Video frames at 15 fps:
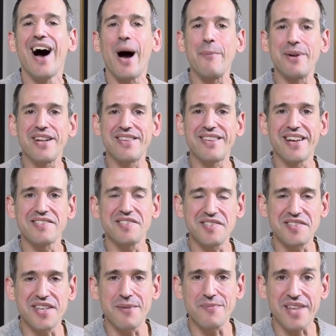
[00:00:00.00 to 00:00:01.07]
Uh, but it doesn't
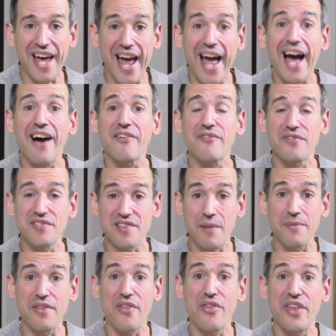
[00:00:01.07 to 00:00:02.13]
seem to have
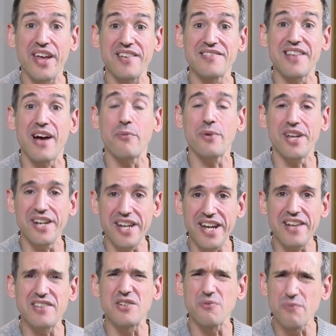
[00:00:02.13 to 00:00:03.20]
some of the things that we
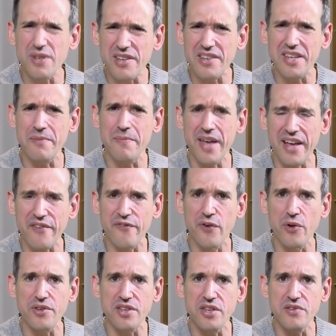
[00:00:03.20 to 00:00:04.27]
need to really make
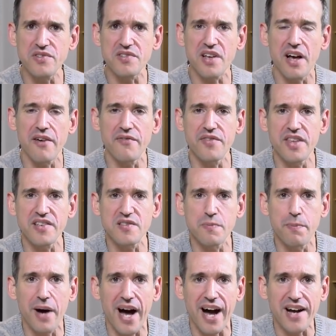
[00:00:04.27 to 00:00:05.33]
full use of this
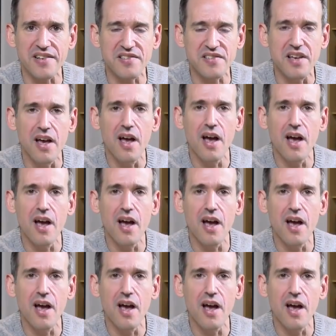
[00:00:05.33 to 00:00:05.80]
box.